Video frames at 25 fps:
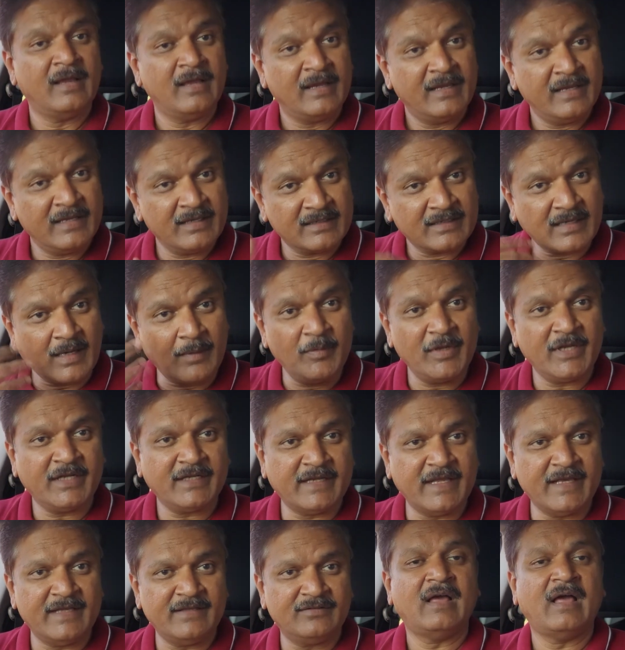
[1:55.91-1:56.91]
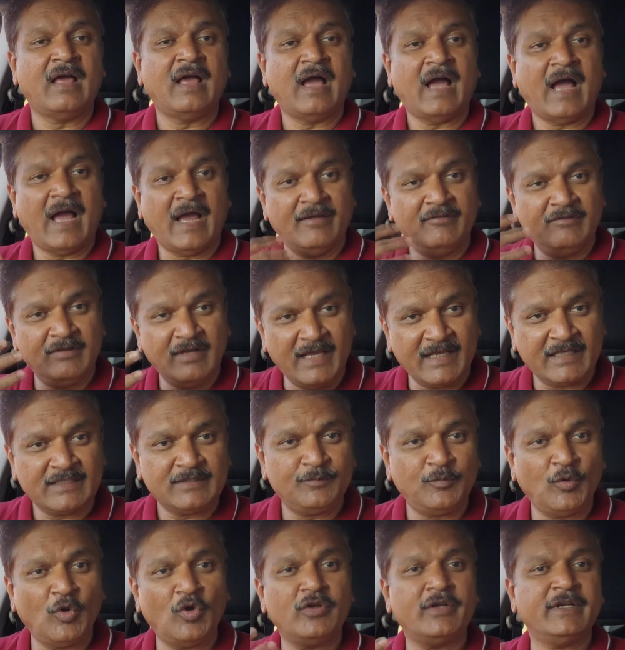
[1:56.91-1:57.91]
In coming days, I will
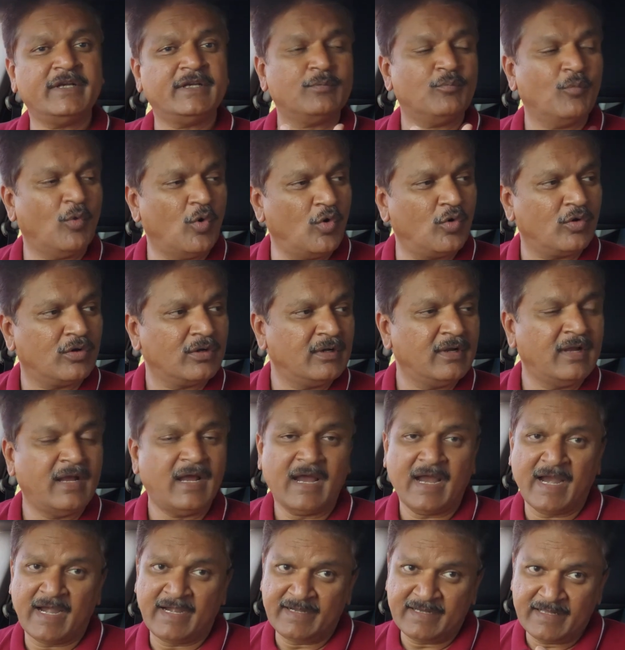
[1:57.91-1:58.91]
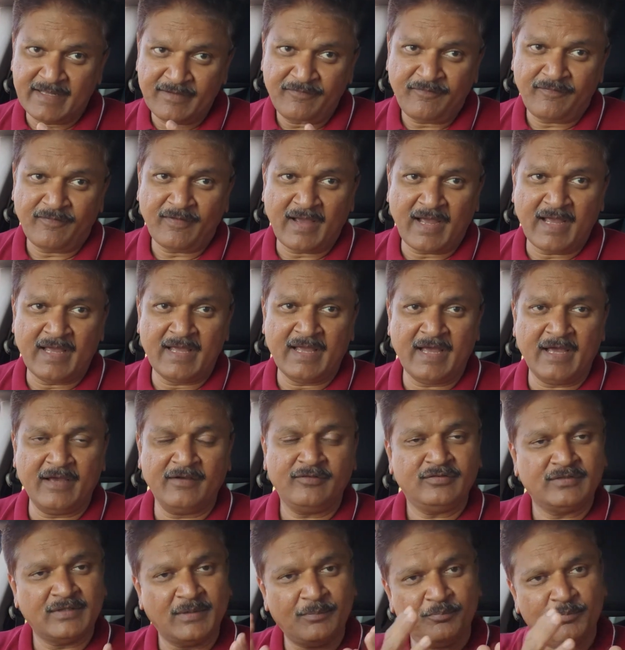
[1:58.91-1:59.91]
explore it more, and if I have
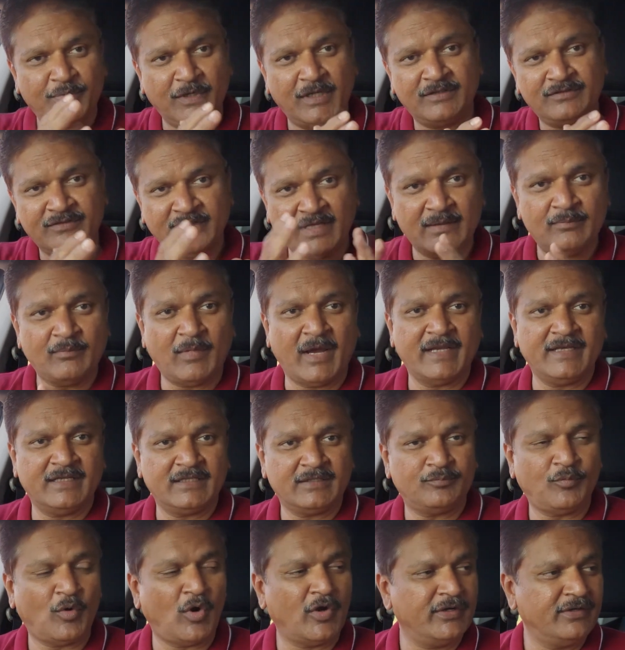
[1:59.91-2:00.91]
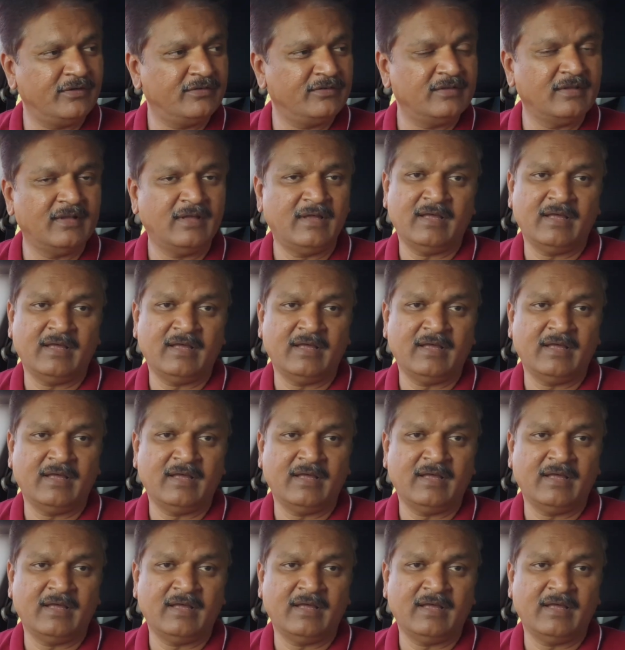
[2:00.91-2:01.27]
some plus and minus points,